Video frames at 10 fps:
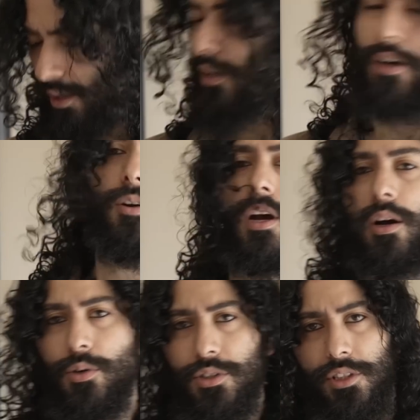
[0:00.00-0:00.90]
And now
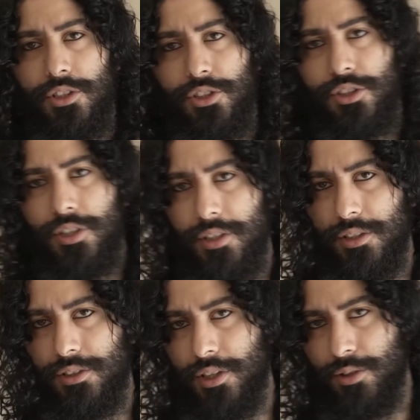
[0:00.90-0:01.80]
our dish
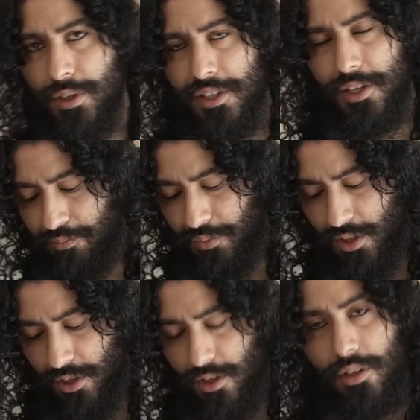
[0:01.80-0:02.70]
is ready.
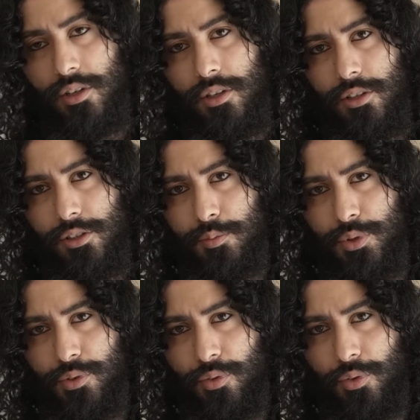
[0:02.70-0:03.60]
This
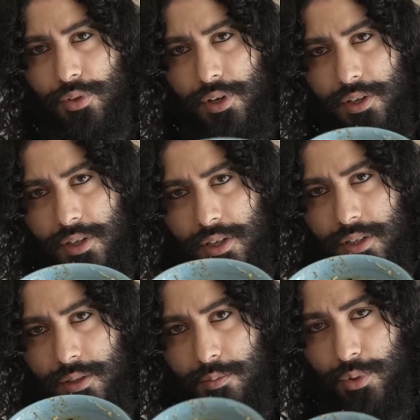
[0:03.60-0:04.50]
beautiful thing,
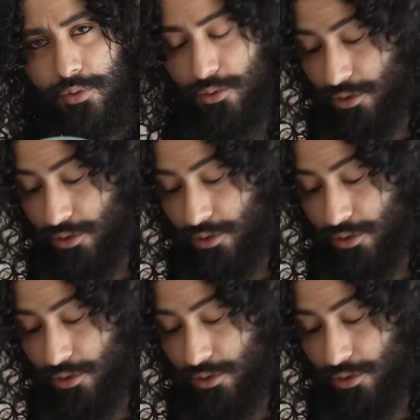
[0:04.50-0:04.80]
beautiful